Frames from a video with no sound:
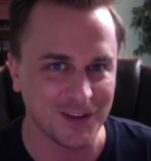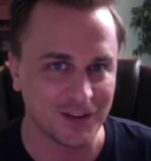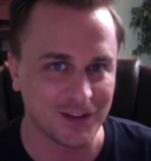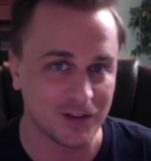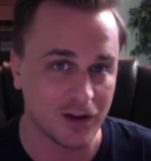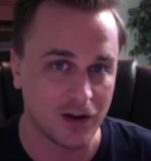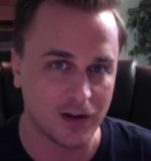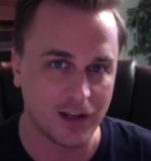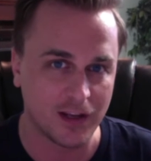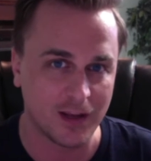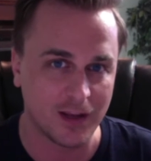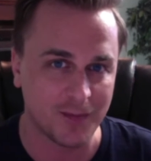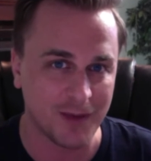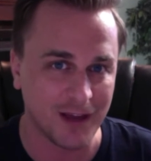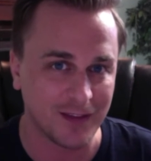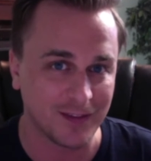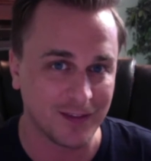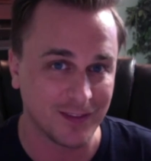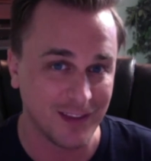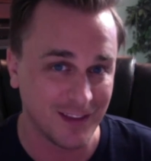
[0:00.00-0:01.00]
talking
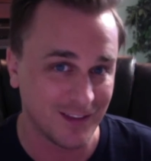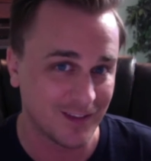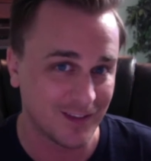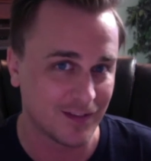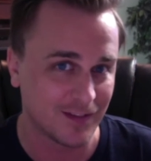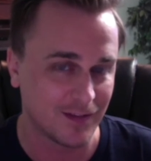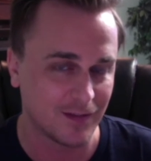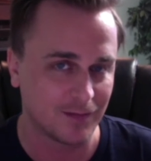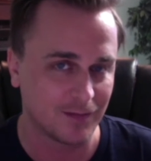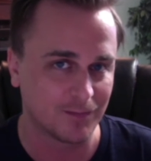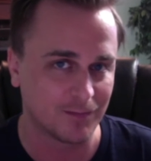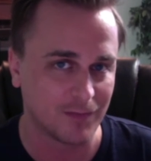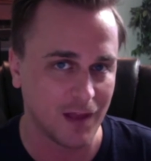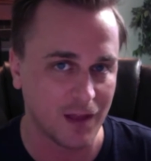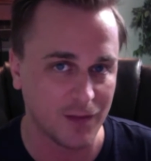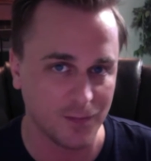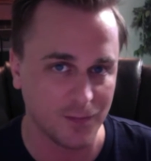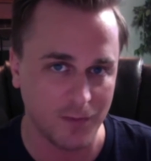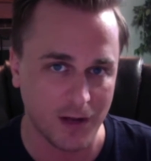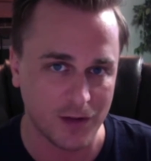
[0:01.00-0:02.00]
about this
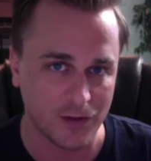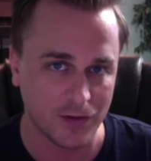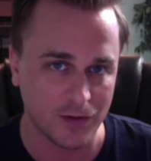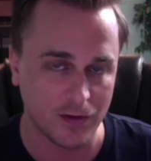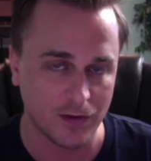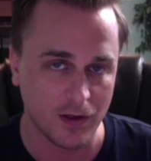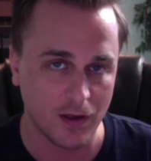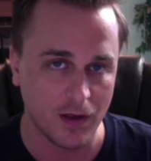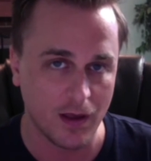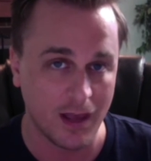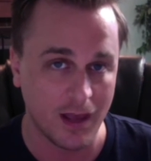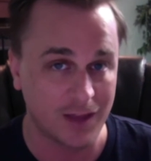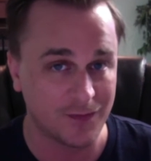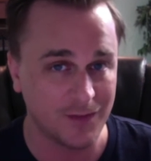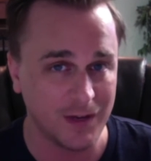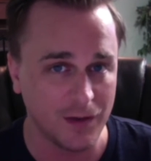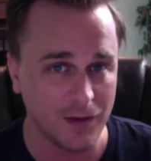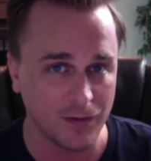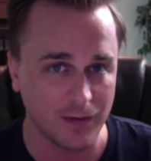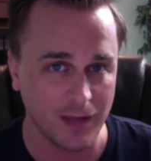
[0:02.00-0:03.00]
as much as
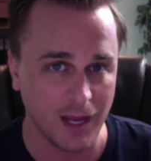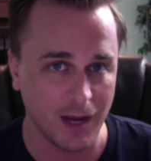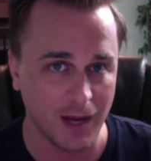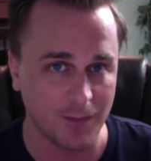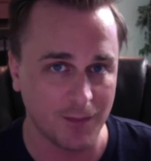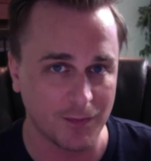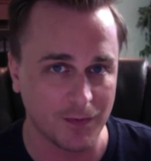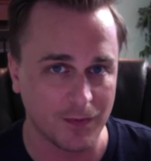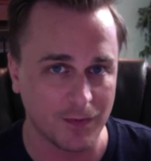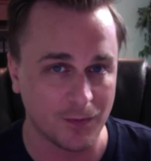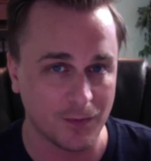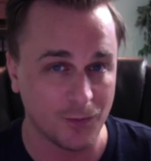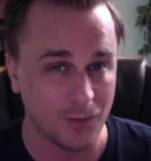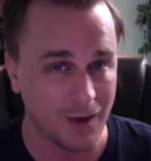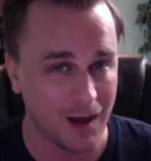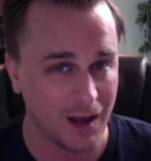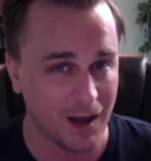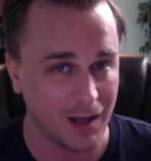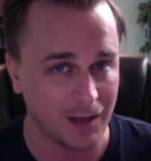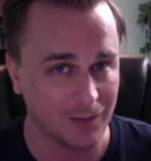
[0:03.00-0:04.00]
video games.
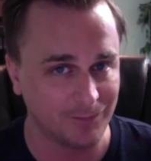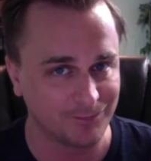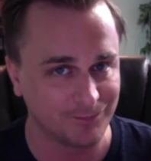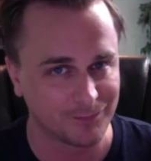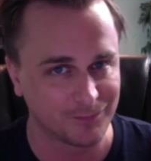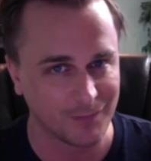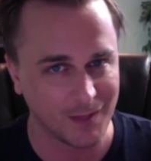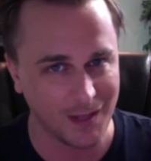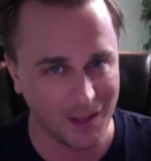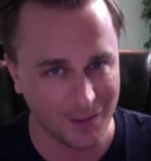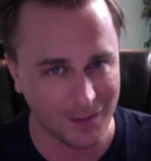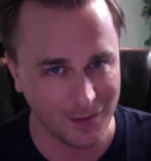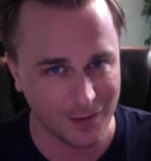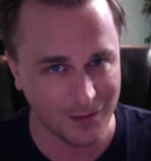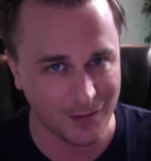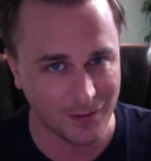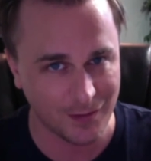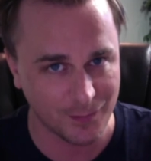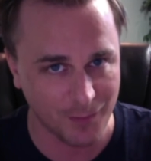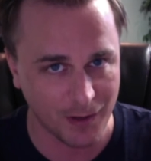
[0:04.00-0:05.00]
Why? And
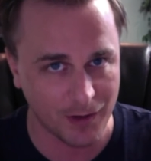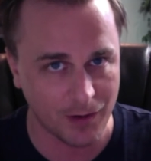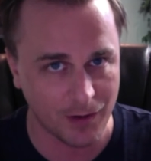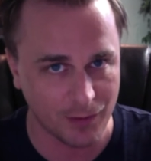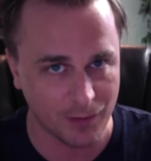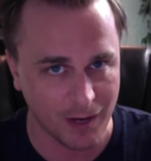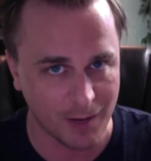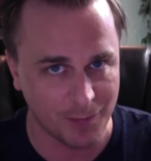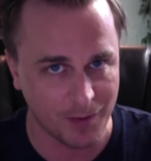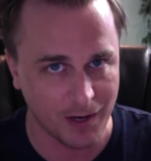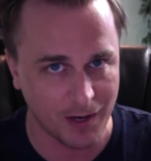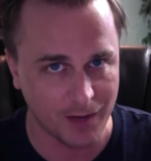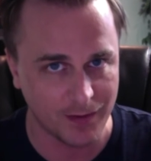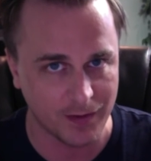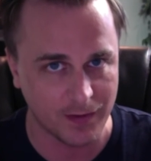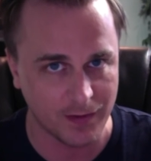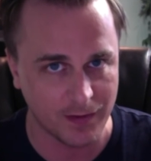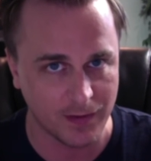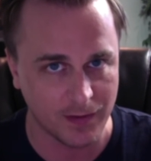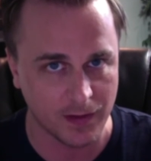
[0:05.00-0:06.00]
this is my own
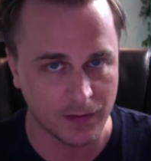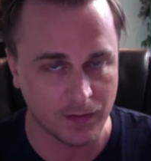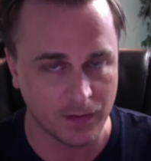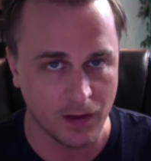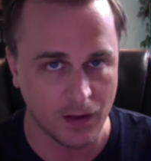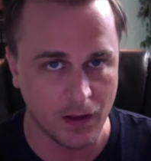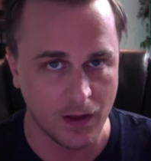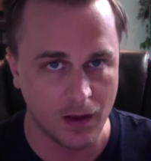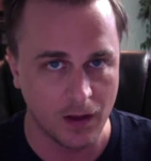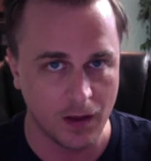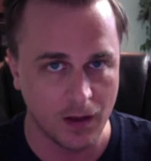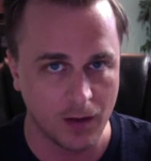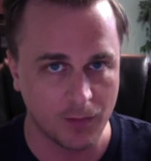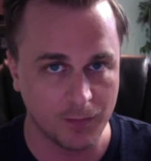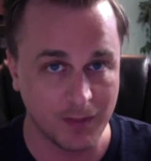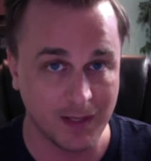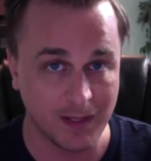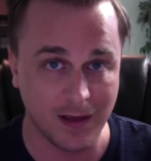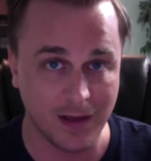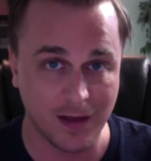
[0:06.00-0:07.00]
hypothesis.
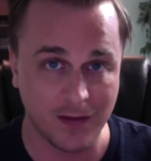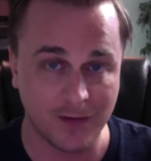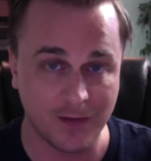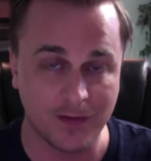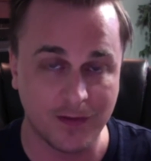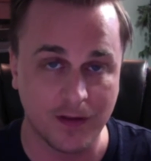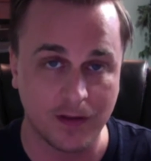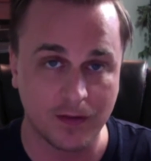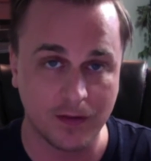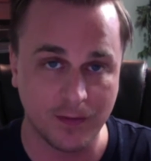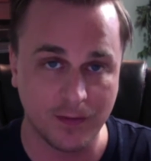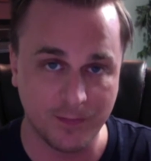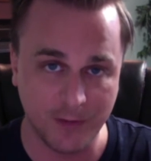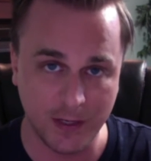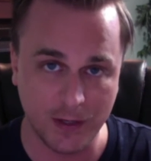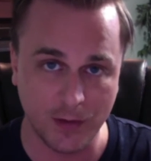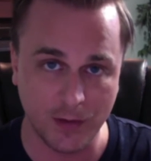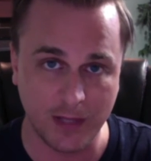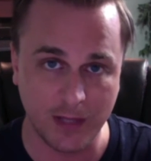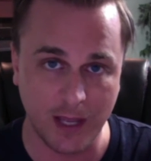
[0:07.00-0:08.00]
Because the
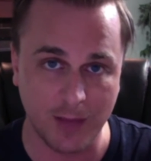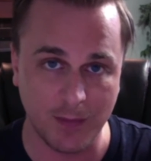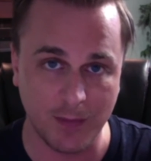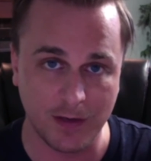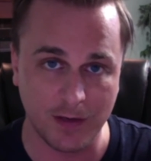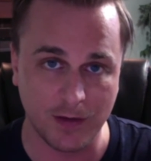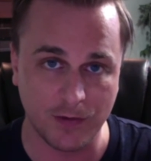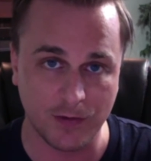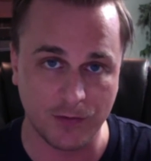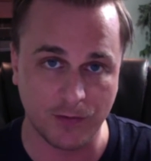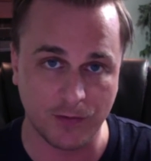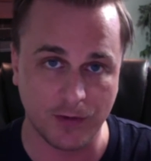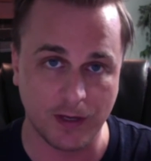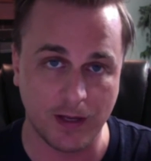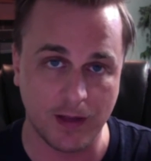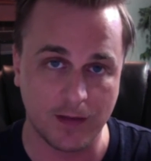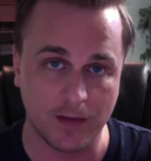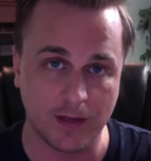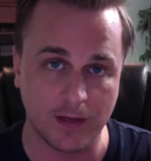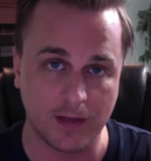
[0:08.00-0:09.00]
video game industry
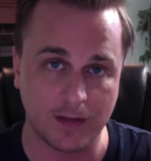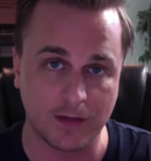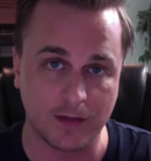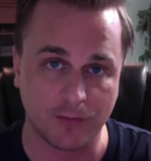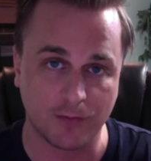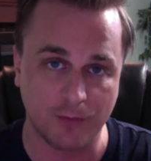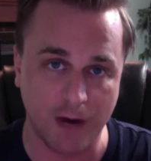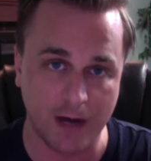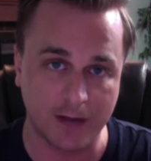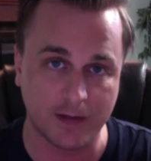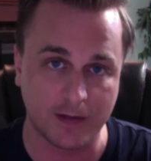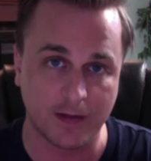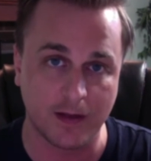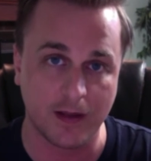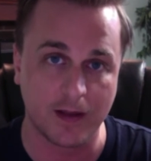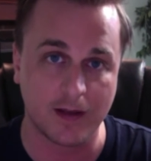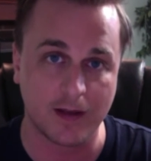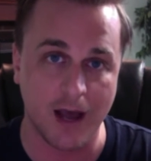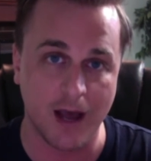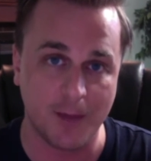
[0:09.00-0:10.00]
is in direct
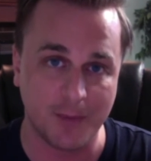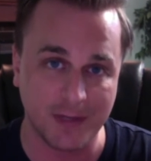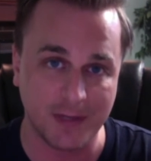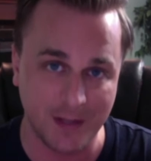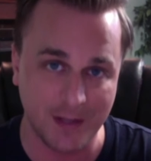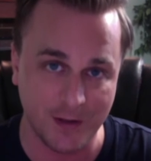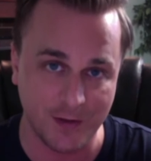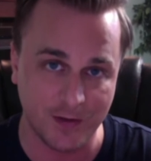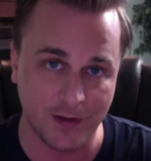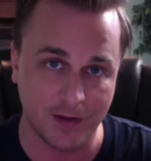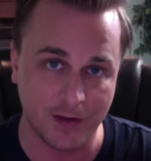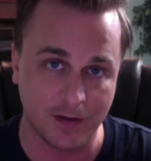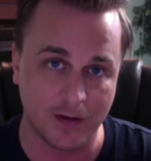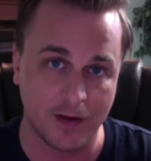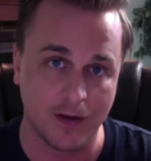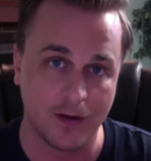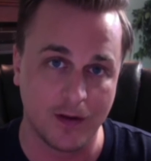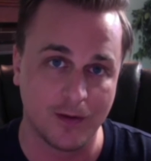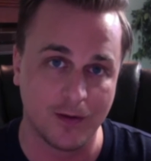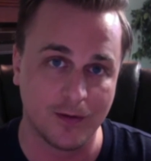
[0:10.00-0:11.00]
competition
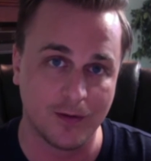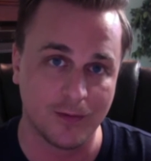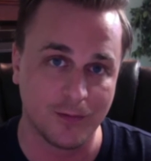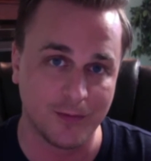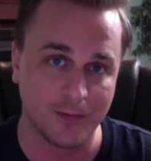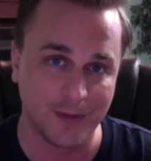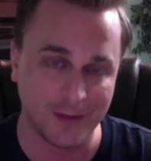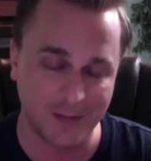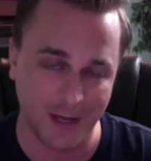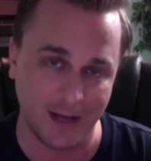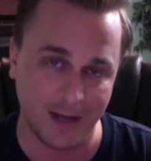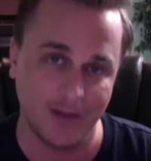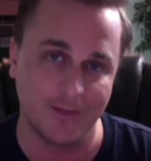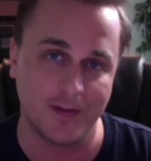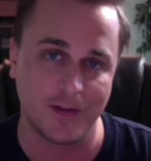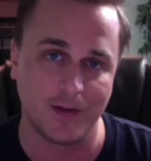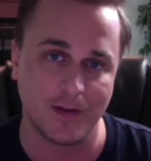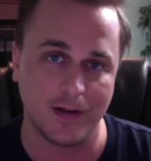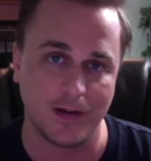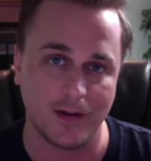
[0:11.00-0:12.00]
with the
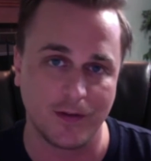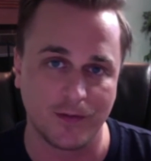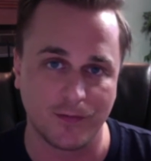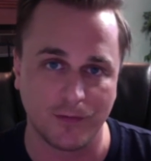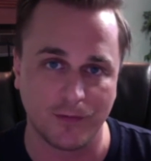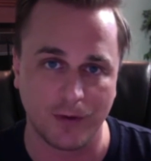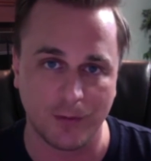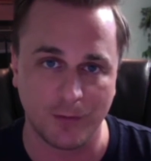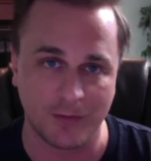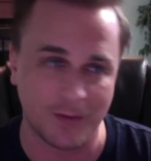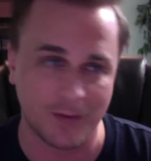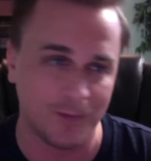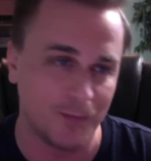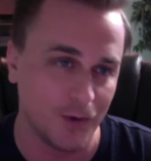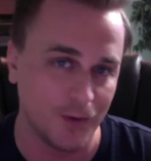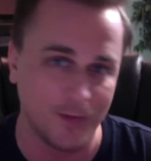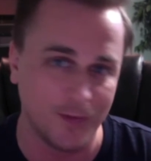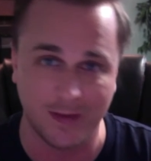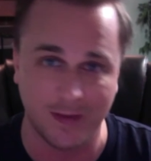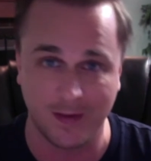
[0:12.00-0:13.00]
television industry, with the
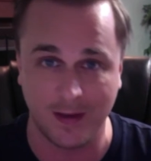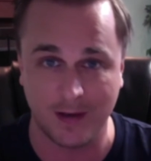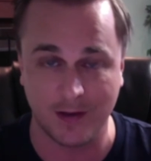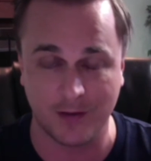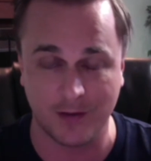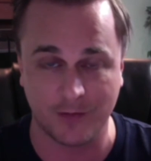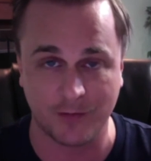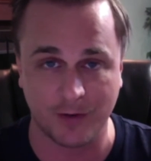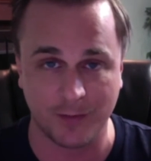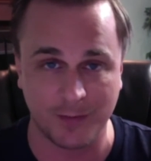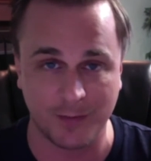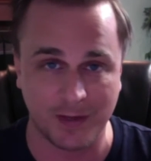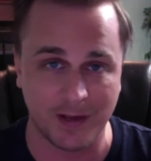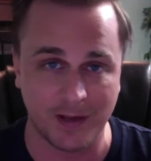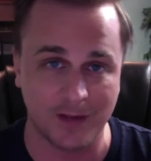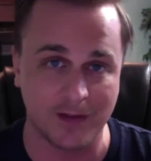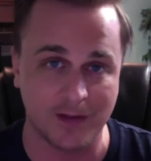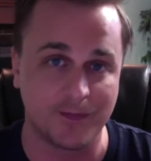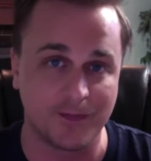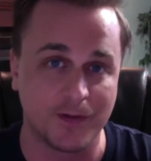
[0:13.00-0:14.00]
movie industry.
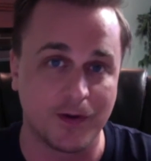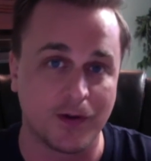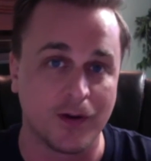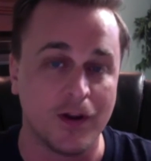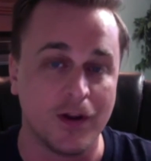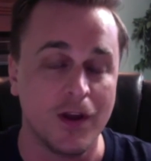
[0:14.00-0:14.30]
Because if you're